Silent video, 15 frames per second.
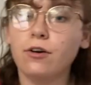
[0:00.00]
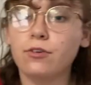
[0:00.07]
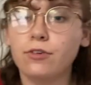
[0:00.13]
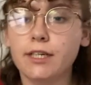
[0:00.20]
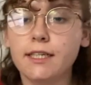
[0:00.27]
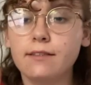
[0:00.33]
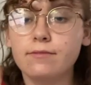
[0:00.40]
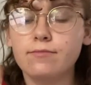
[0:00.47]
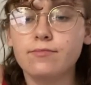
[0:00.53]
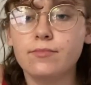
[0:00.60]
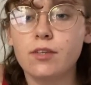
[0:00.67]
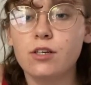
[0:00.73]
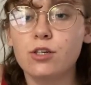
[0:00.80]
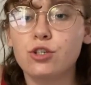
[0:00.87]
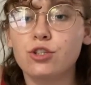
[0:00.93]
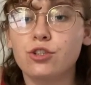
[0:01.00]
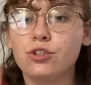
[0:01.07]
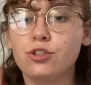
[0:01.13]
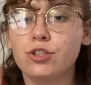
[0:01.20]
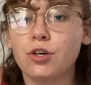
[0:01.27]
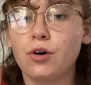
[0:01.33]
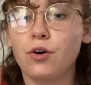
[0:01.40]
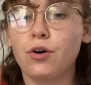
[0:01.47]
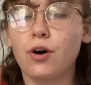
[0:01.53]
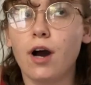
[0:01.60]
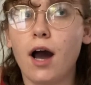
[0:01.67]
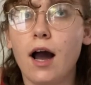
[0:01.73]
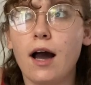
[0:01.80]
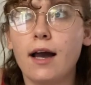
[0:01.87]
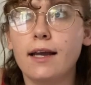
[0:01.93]
hungry, so
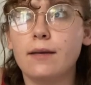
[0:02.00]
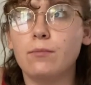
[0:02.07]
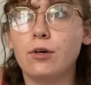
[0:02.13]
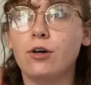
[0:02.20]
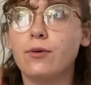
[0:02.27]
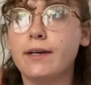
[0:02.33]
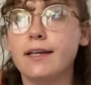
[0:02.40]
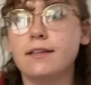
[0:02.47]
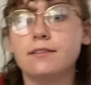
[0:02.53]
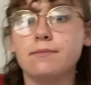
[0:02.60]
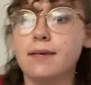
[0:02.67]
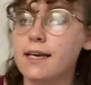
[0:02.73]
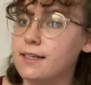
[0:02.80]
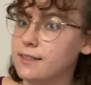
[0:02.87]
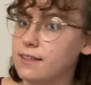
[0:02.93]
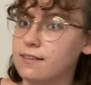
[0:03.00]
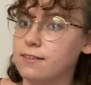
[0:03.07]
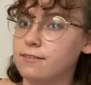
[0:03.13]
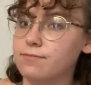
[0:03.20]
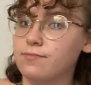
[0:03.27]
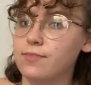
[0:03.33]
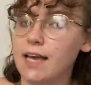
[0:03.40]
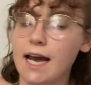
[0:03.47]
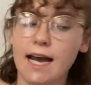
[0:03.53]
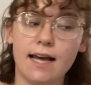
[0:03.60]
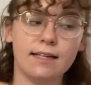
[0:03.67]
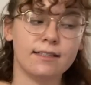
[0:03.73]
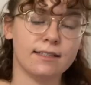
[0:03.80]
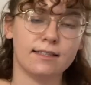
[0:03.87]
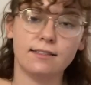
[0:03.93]
I am going to make dinner
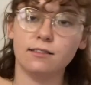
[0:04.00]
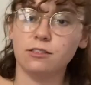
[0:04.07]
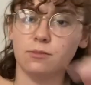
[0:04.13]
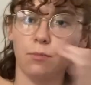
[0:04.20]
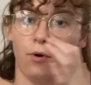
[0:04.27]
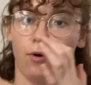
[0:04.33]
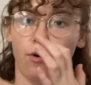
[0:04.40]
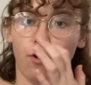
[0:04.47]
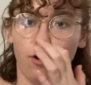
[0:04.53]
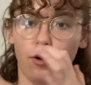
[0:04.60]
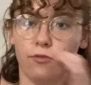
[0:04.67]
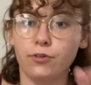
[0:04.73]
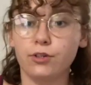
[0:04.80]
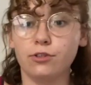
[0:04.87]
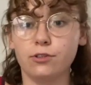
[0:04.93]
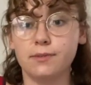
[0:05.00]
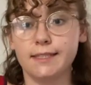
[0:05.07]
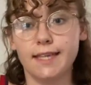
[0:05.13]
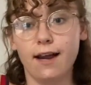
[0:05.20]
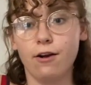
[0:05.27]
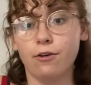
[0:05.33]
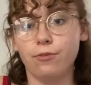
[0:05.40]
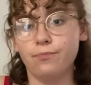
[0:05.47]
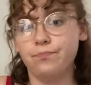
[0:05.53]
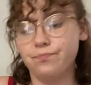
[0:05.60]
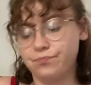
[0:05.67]
and listen to more of A Christmas Carol.